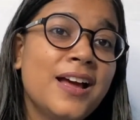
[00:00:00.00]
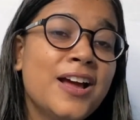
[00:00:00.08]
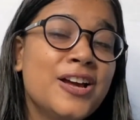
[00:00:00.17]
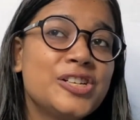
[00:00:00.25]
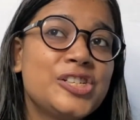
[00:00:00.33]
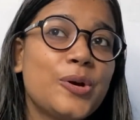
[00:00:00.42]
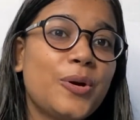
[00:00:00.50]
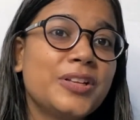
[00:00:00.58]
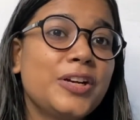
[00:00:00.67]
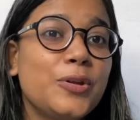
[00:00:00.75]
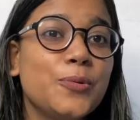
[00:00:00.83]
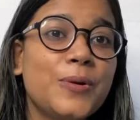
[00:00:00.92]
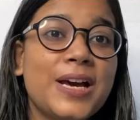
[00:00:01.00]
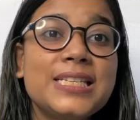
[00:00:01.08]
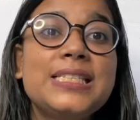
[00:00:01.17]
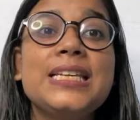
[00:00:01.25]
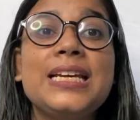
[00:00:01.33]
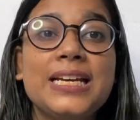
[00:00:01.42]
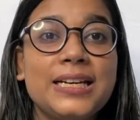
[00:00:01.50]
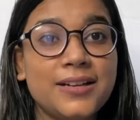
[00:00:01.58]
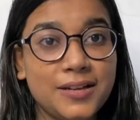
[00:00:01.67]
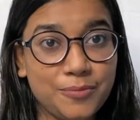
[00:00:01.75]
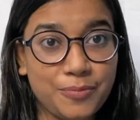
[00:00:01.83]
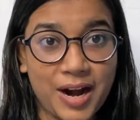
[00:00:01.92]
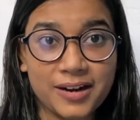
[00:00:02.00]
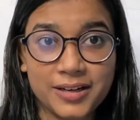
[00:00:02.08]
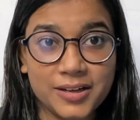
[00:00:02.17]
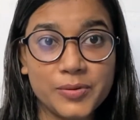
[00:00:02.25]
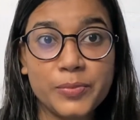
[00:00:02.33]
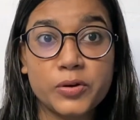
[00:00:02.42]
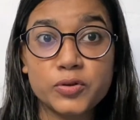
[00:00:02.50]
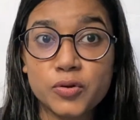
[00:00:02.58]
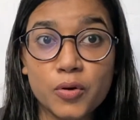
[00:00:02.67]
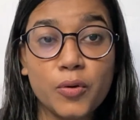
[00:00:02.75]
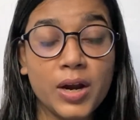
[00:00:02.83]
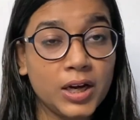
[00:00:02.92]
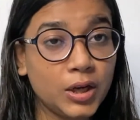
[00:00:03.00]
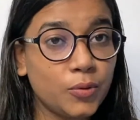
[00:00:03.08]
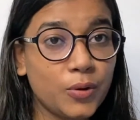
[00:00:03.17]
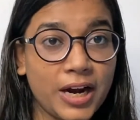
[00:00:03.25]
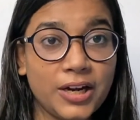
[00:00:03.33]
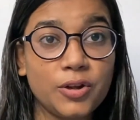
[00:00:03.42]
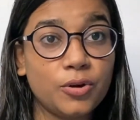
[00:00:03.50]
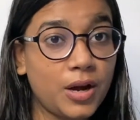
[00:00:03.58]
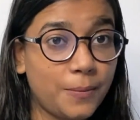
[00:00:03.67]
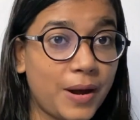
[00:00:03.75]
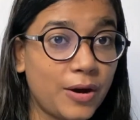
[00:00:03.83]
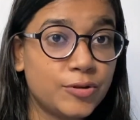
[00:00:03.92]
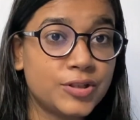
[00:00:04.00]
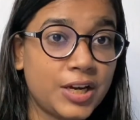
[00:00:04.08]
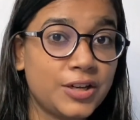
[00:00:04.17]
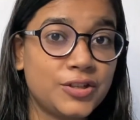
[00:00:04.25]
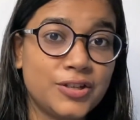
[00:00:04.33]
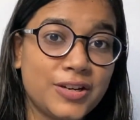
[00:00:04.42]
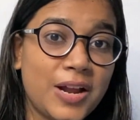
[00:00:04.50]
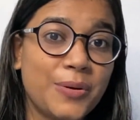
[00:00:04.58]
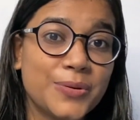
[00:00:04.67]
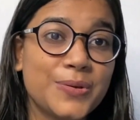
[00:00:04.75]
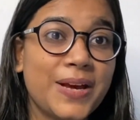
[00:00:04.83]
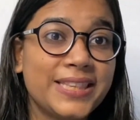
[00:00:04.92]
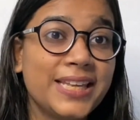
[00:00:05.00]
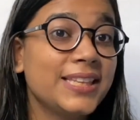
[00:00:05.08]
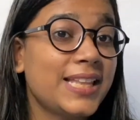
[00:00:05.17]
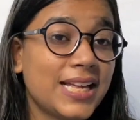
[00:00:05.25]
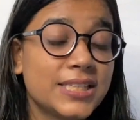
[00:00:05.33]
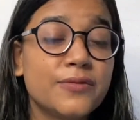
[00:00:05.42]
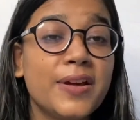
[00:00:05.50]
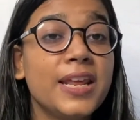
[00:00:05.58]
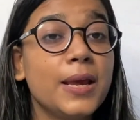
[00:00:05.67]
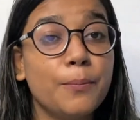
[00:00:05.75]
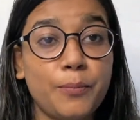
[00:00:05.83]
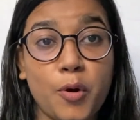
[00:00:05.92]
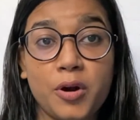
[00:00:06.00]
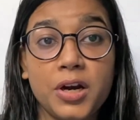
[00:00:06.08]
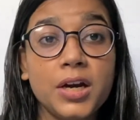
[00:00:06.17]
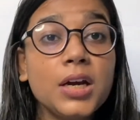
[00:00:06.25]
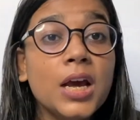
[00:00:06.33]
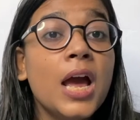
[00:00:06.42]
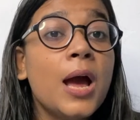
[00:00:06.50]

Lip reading: sure that you guys see it in practical, because you're going to write your about section now. So I think that's very important.